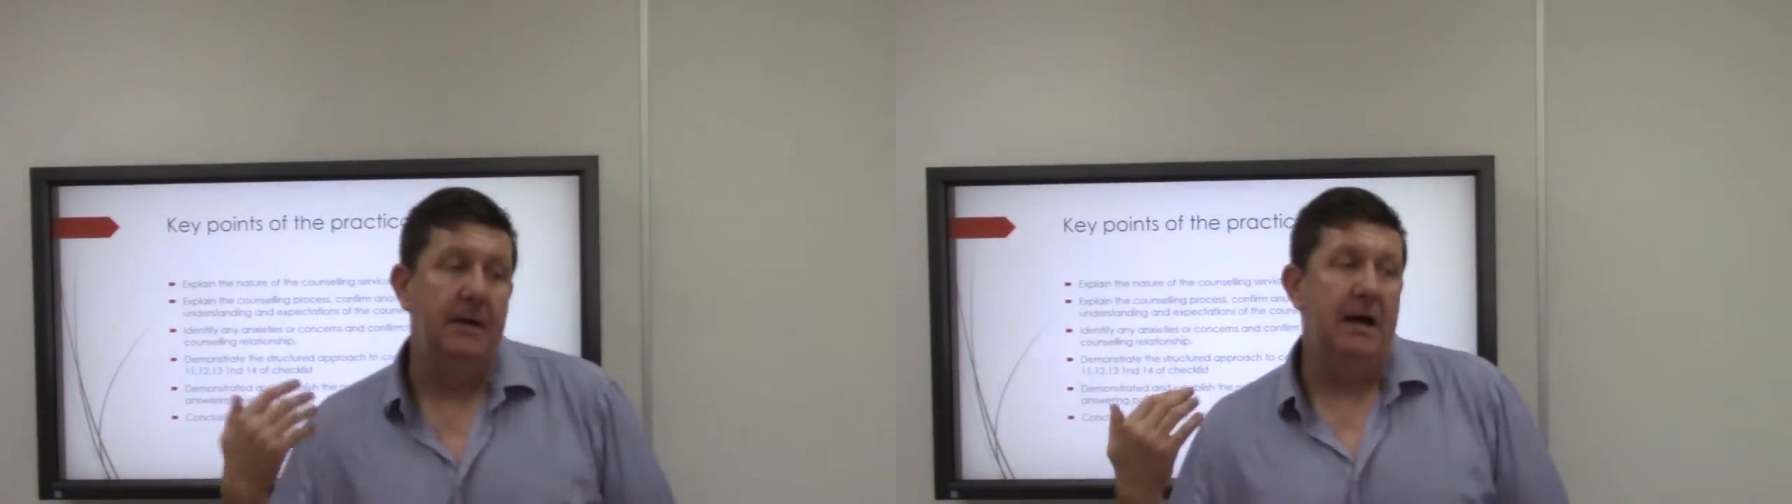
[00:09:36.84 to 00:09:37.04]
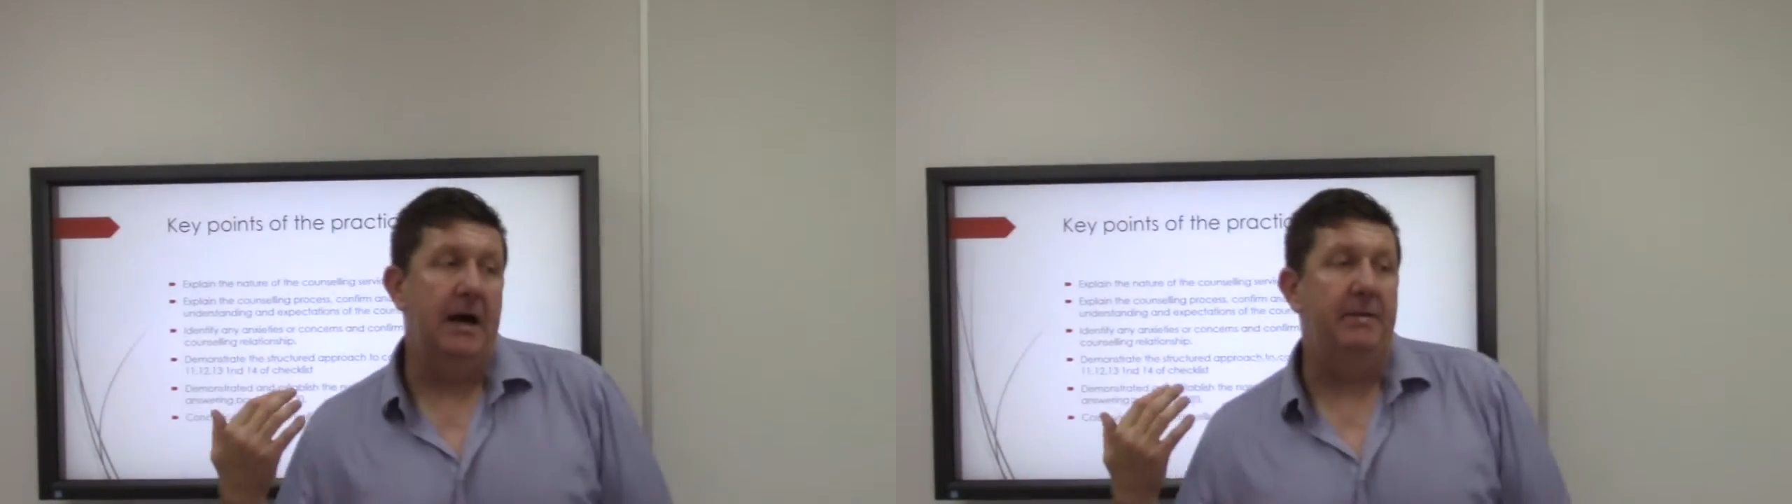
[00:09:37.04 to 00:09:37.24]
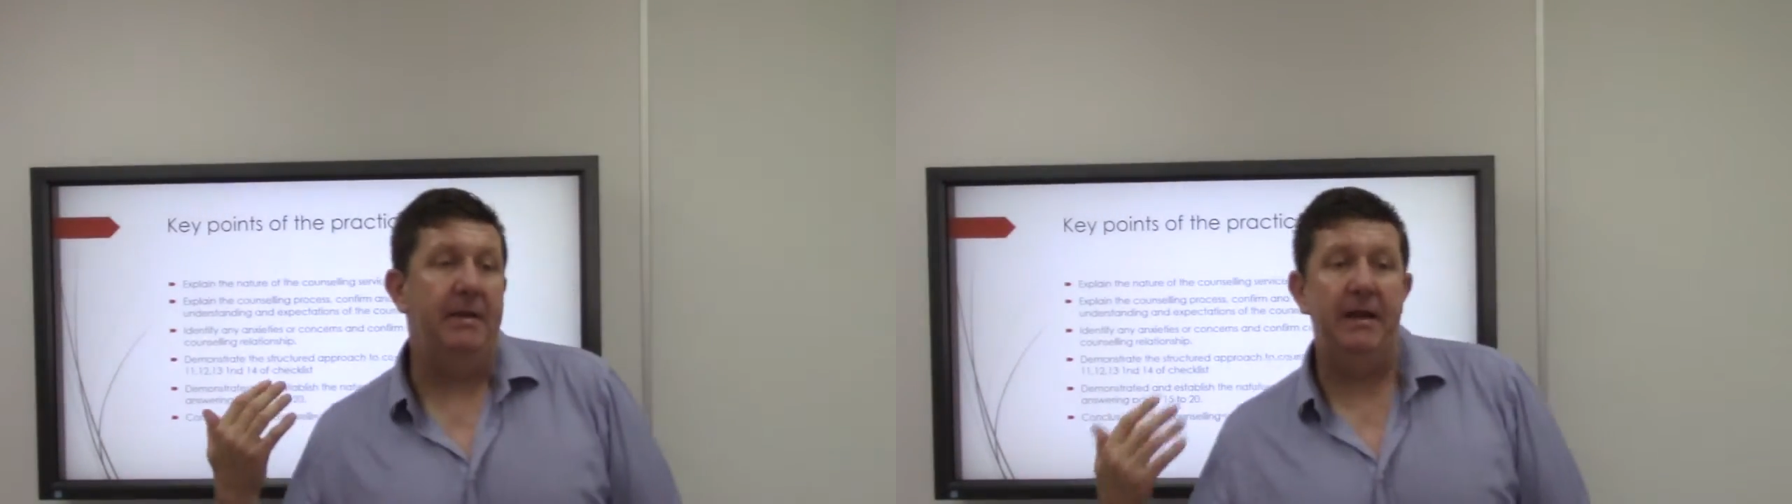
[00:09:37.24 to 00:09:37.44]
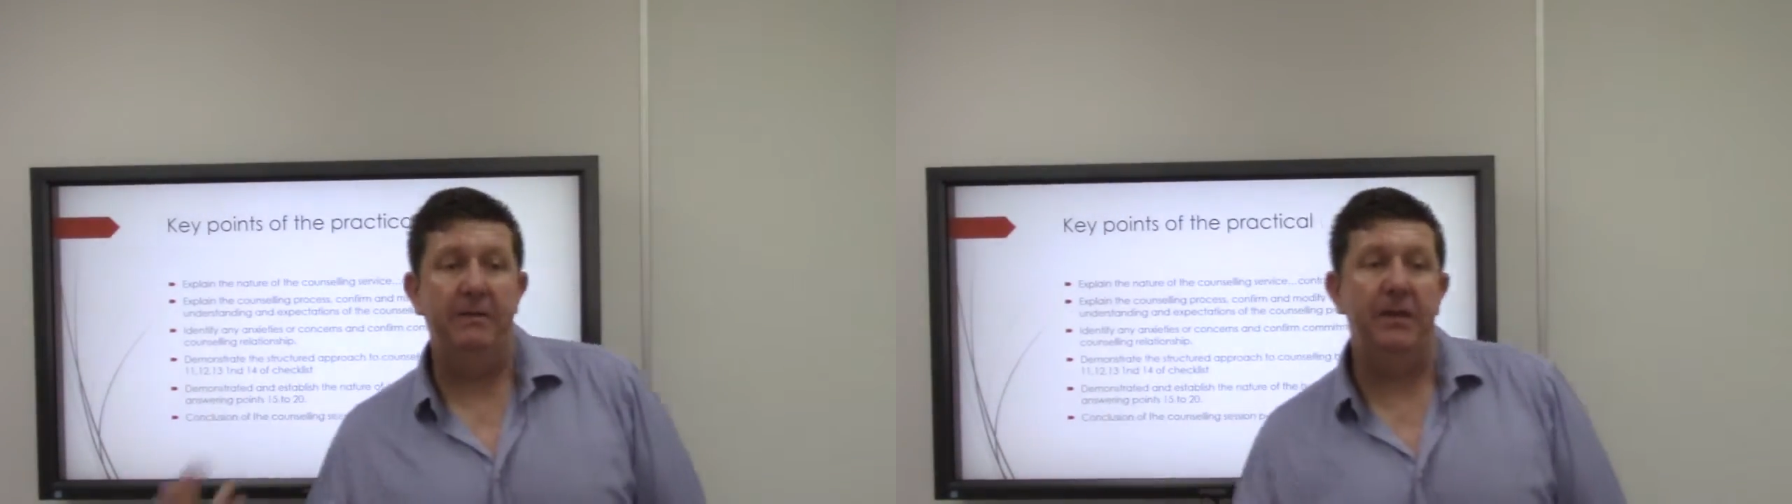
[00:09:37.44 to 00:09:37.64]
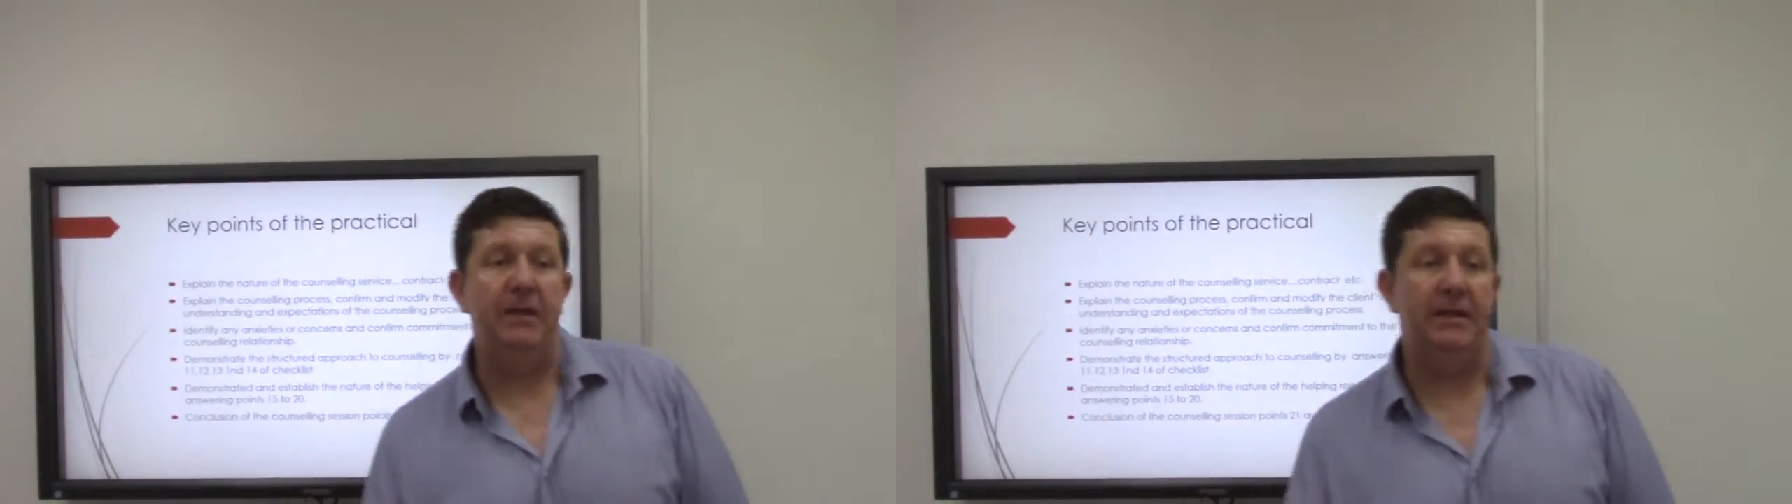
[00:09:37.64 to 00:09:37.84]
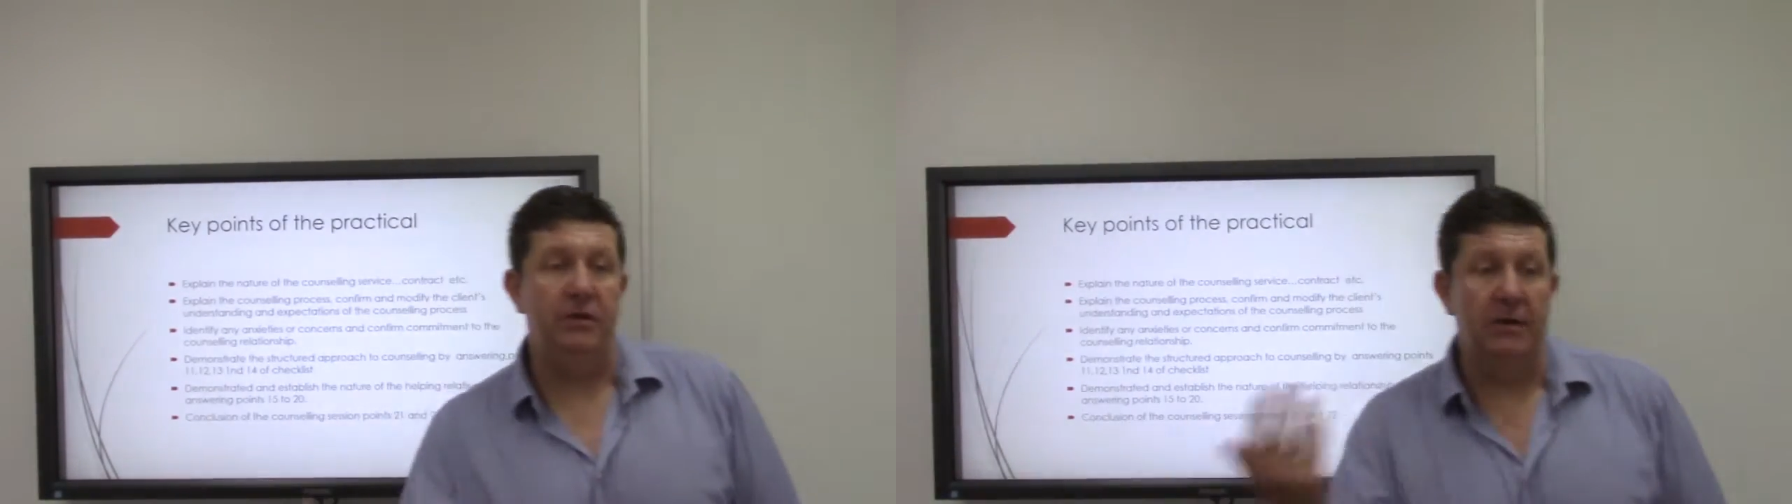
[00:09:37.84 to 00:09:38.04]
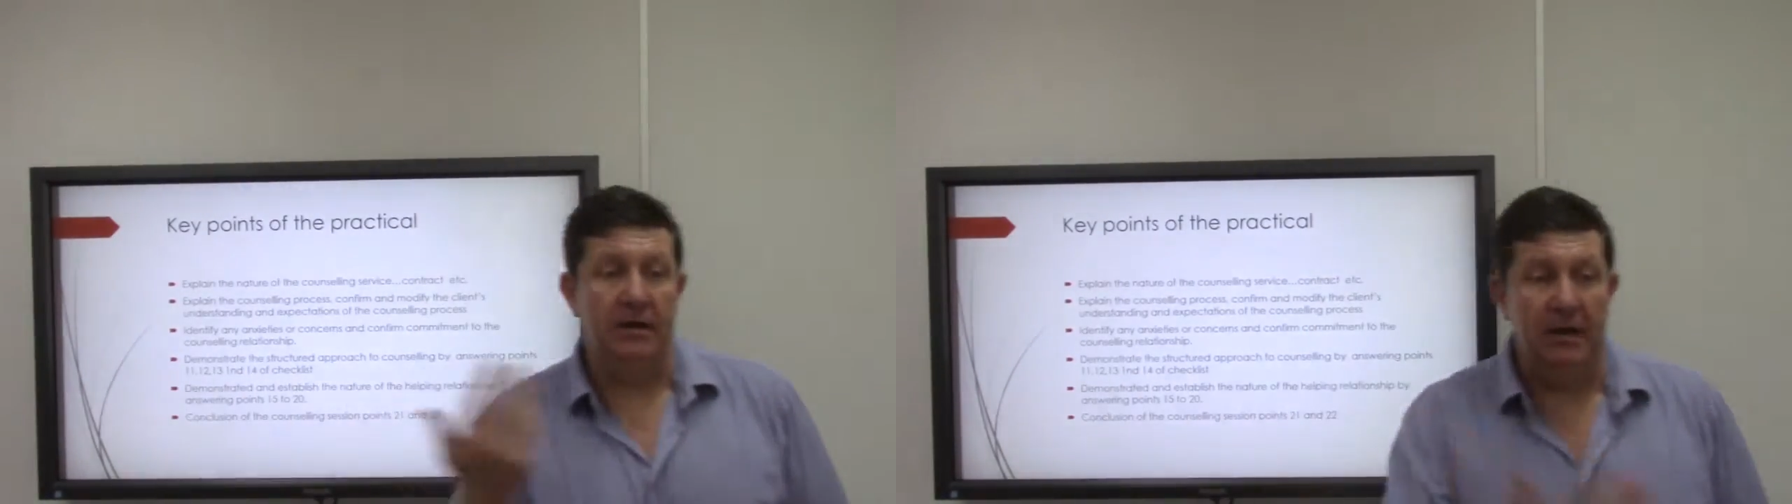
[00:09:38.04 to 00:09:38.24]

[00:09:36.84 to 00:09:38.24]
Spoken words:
Anything that you don't